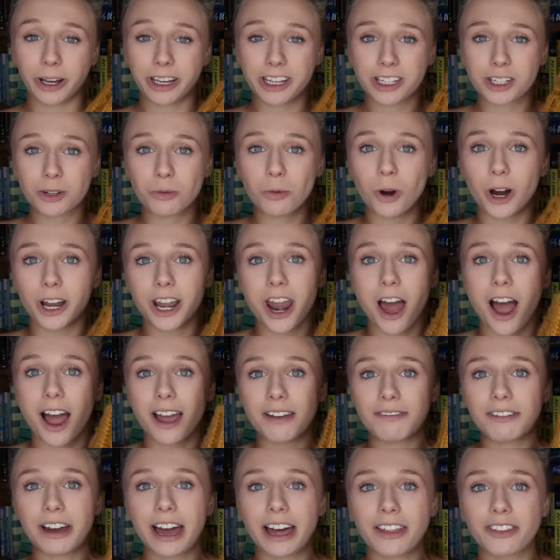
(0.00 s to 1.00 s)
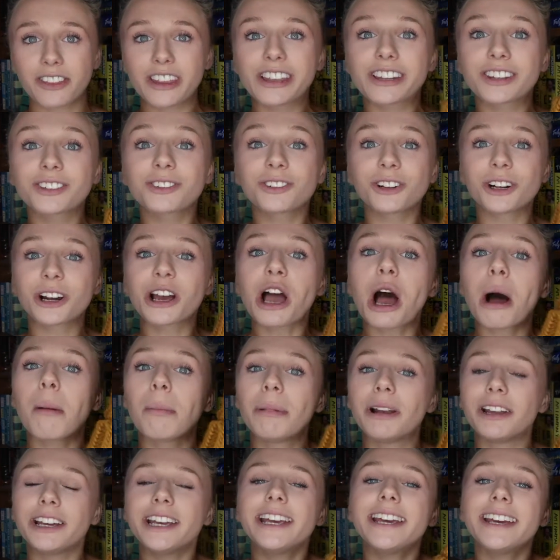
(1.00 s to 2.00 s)
winter one. I've had this for a
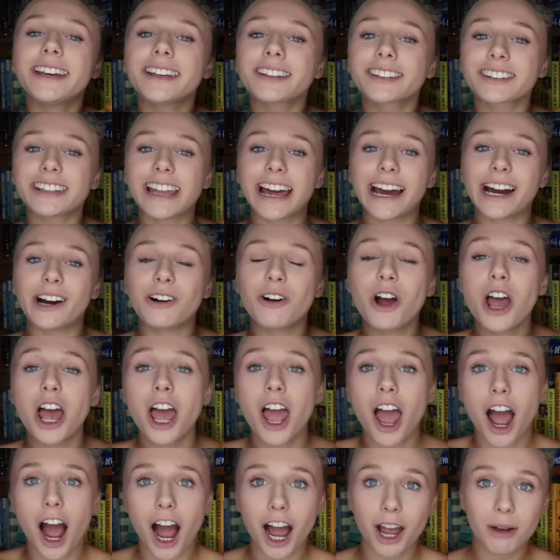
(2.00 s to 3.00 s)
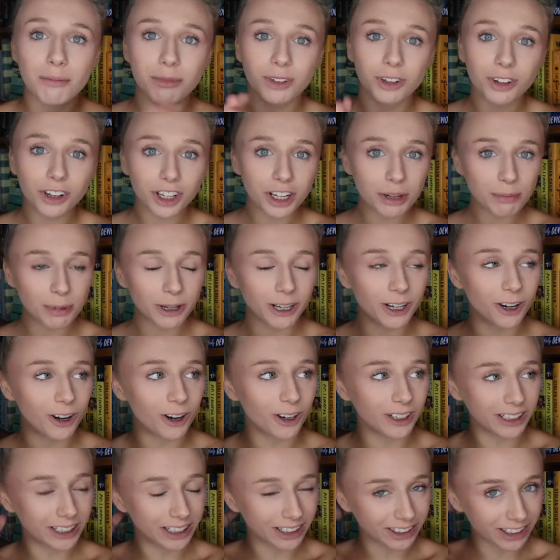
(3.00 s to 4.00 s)
couple of years now. I'm not going to put it
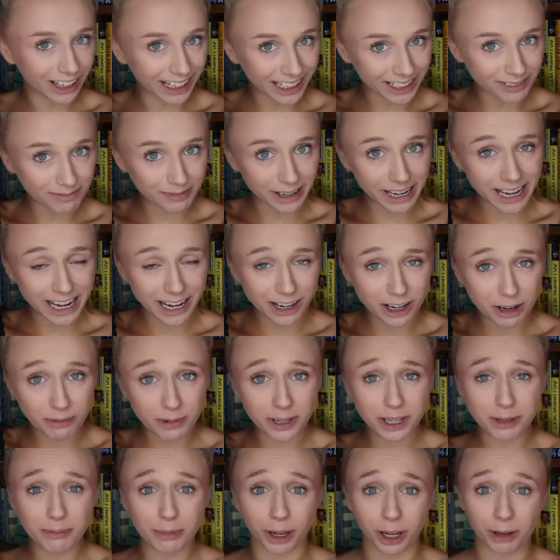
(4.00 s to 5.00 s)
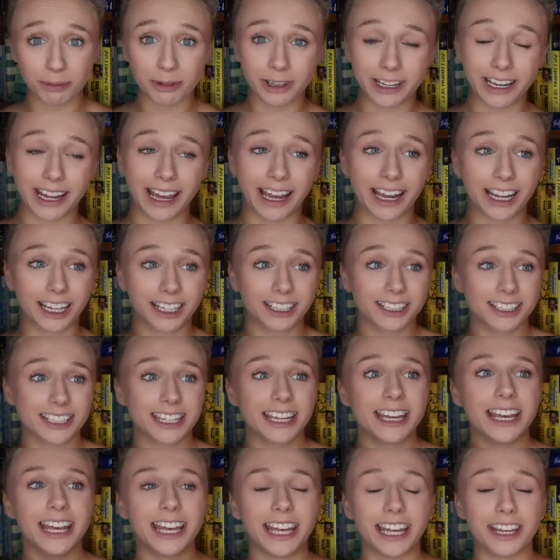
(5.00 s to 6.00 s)
on because I have my hair up at the moment, and
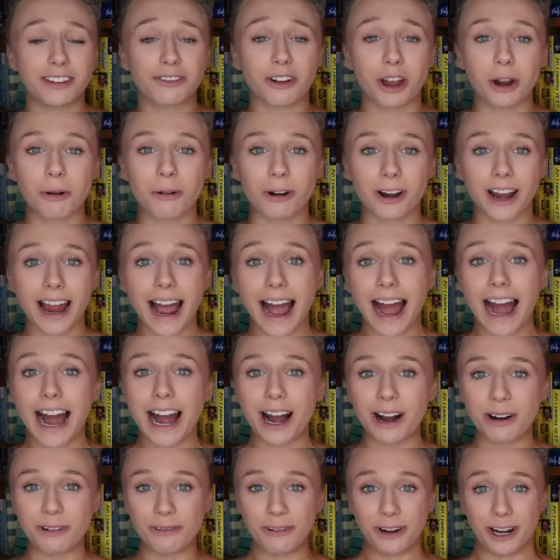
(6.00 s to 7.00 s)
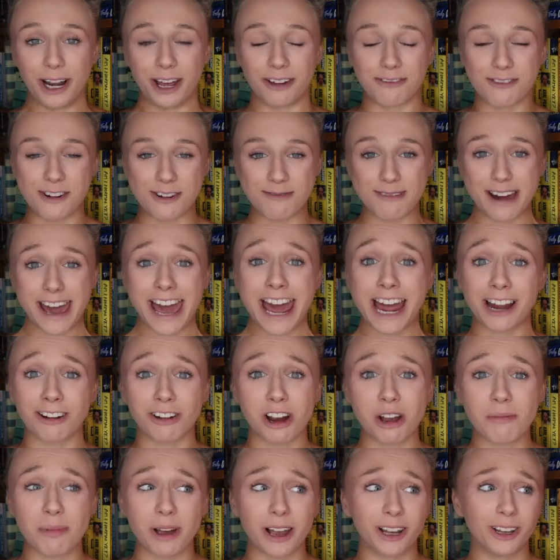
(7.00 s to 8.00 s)
if I wear a hat when I've got my
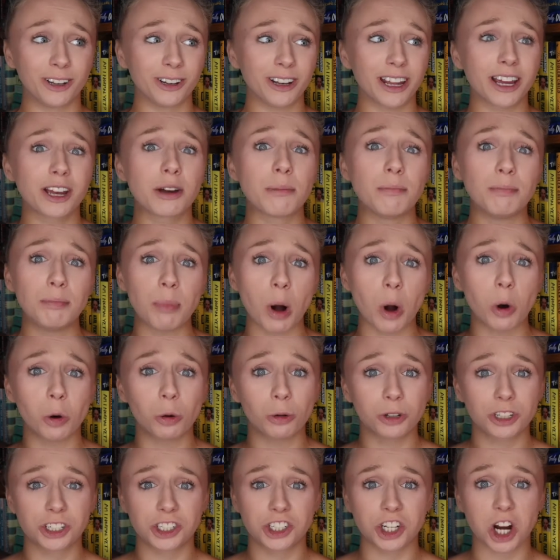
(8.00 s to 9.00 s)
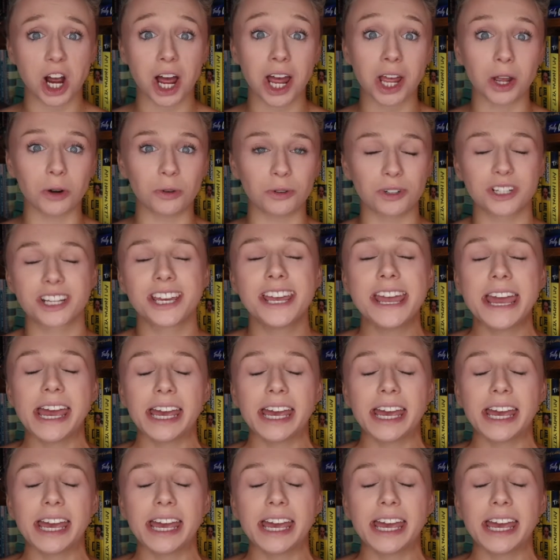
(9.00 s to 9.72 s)
hair up I look like a bold child,